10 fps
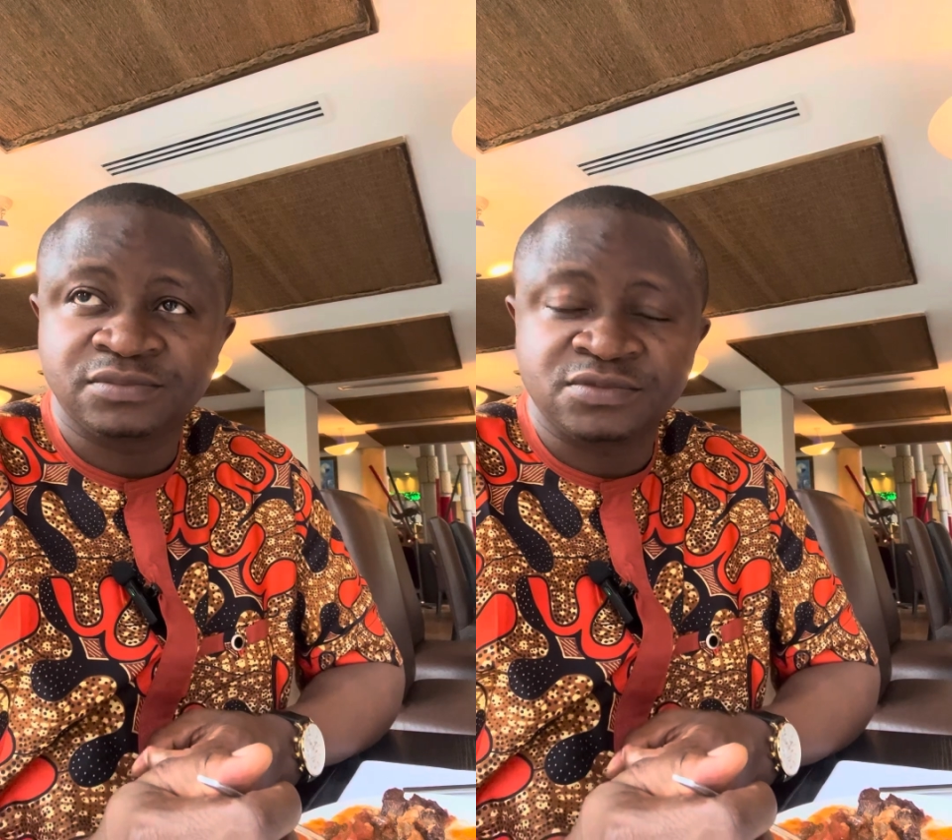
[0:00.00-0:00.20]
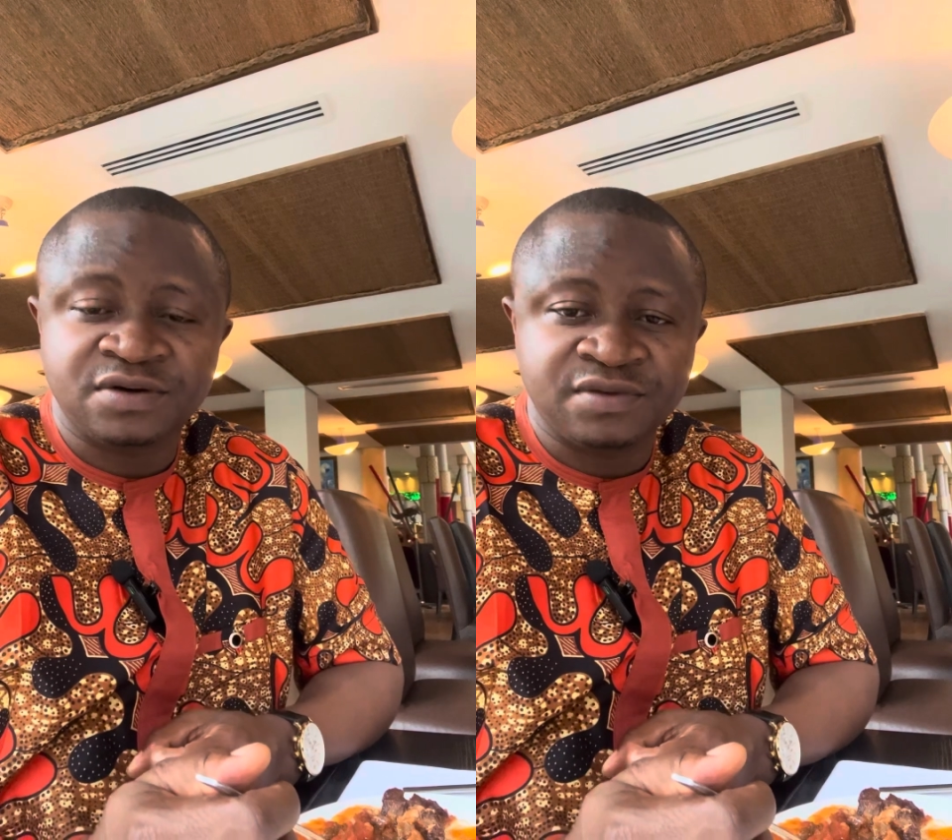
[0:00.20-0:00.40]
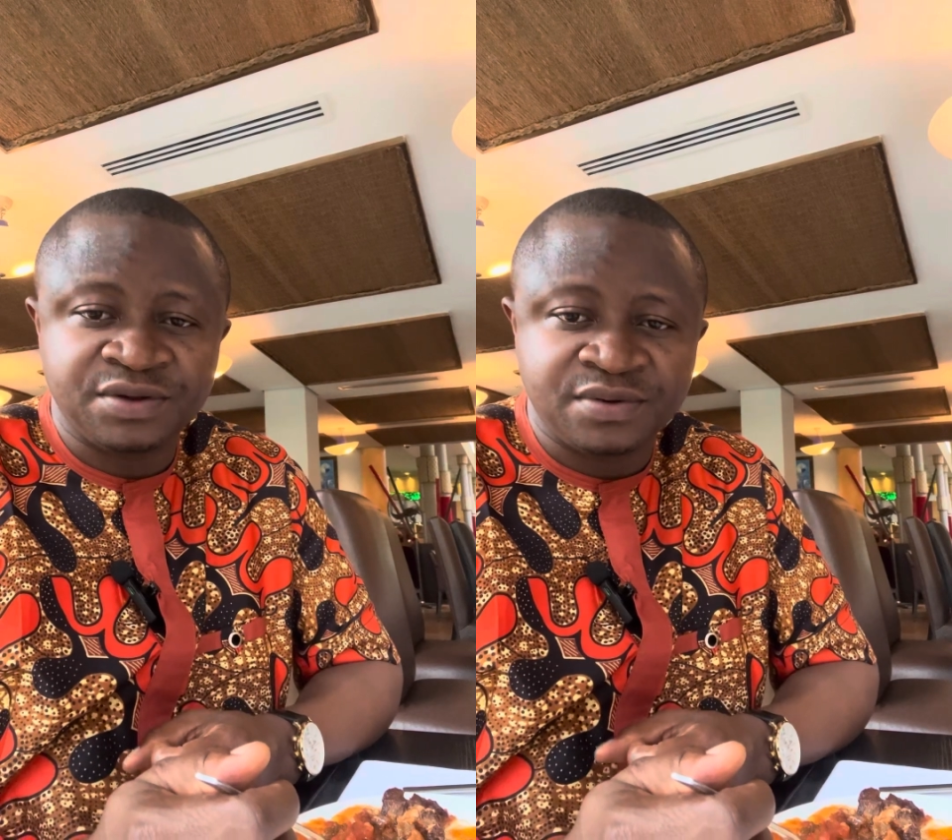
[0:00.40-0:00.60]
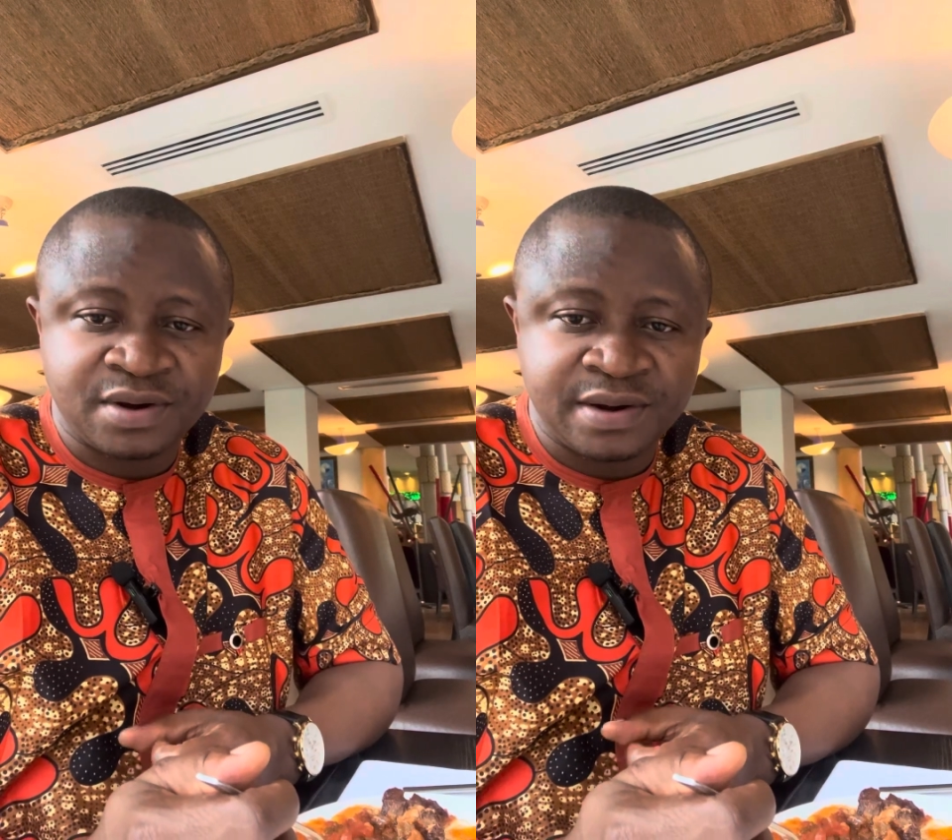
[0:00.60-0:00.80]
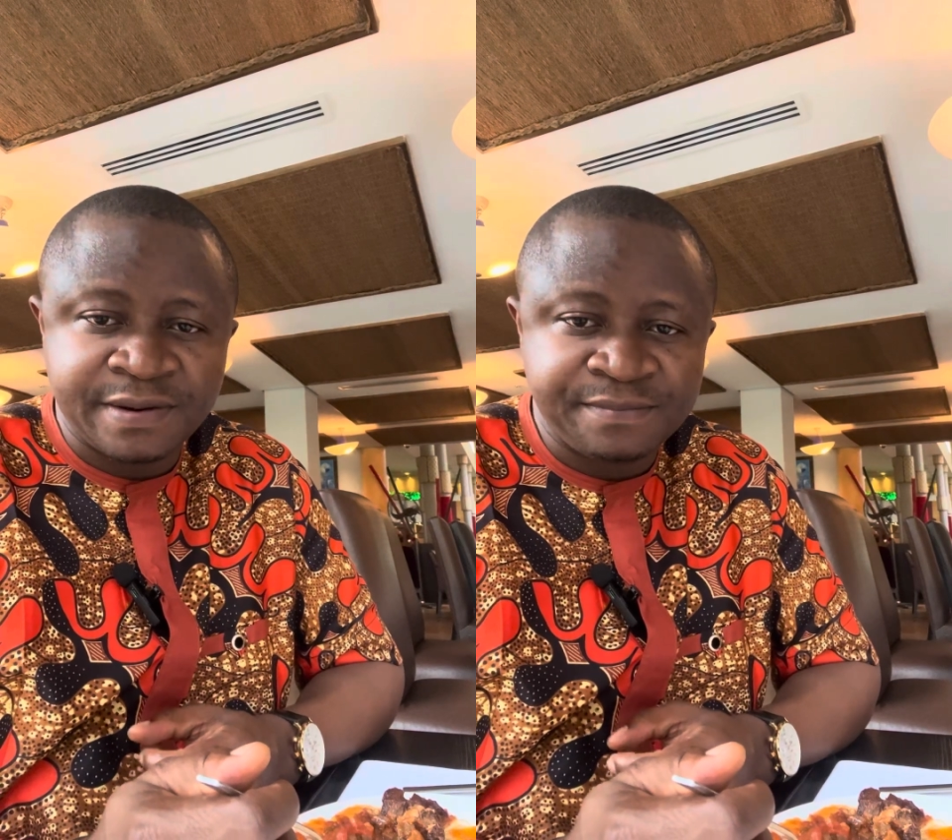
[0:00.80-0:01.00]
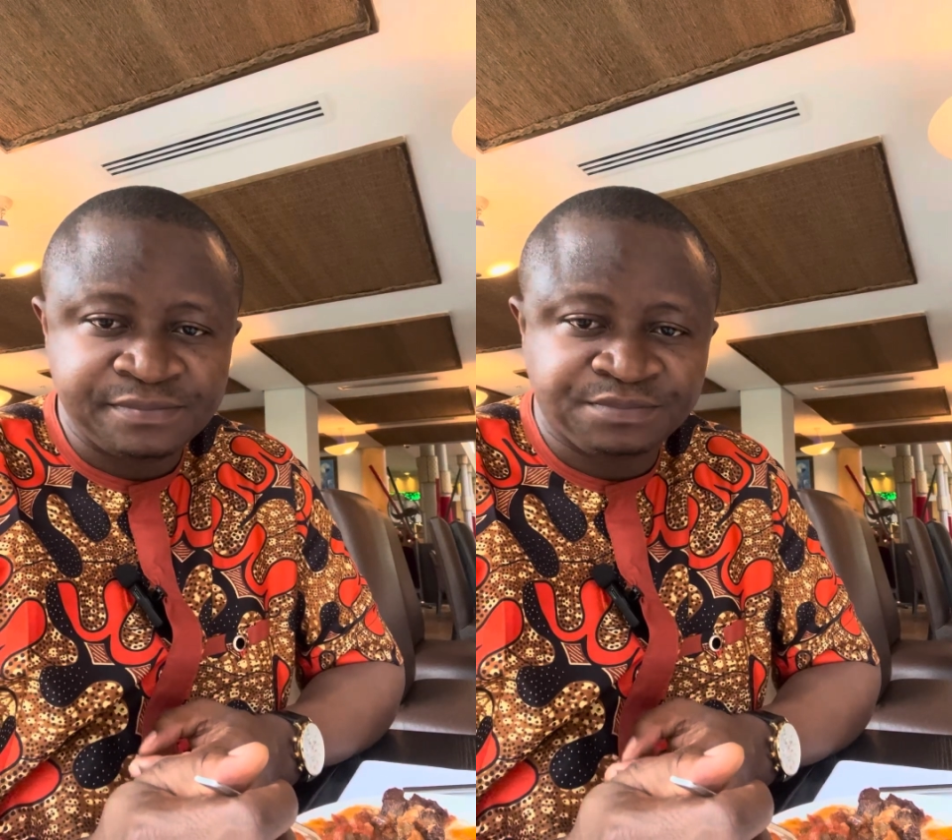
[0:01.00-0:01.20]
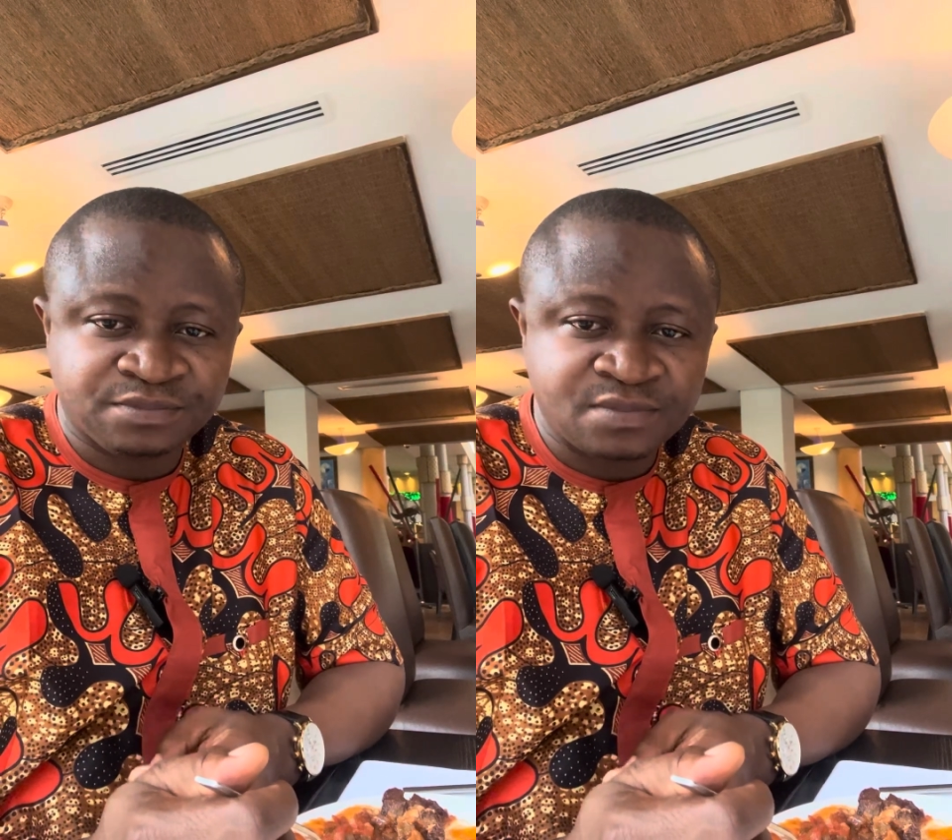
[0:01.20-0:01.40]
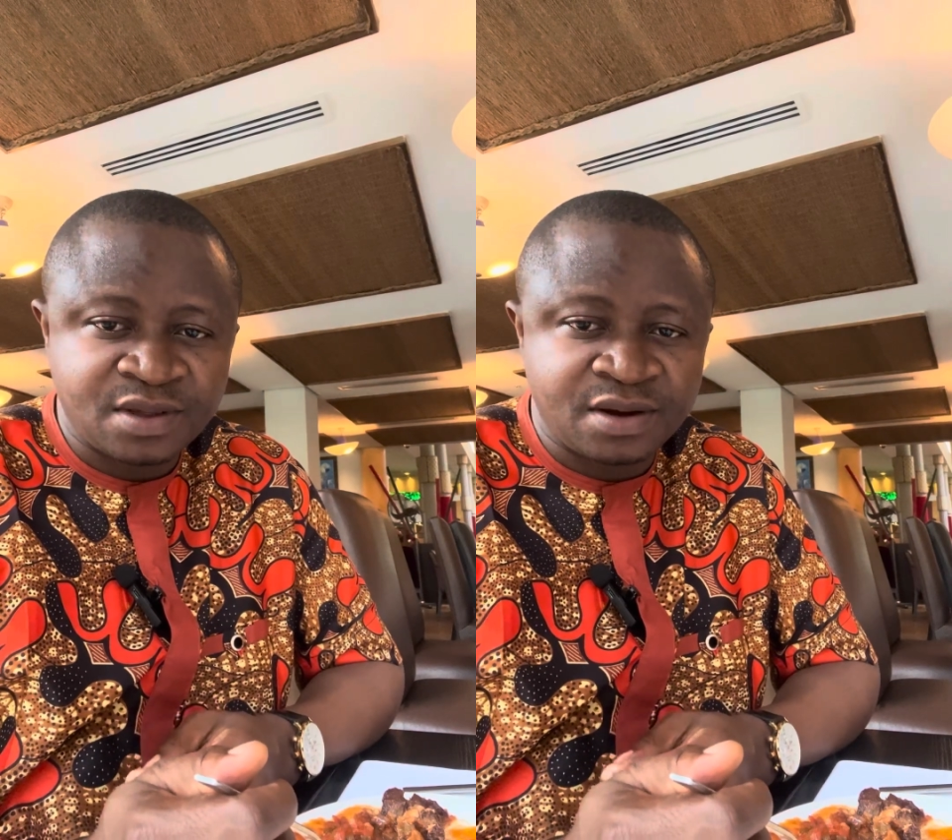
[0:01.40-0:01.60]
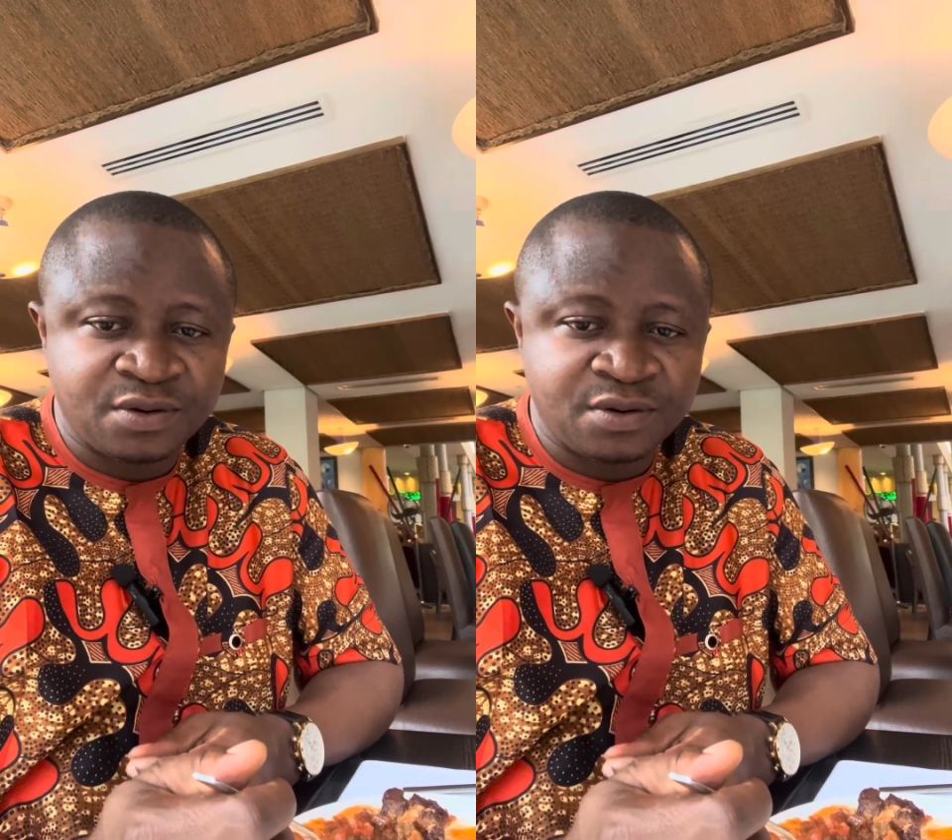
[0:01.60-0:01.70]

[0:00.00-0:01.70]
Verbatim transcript: wherever you are, and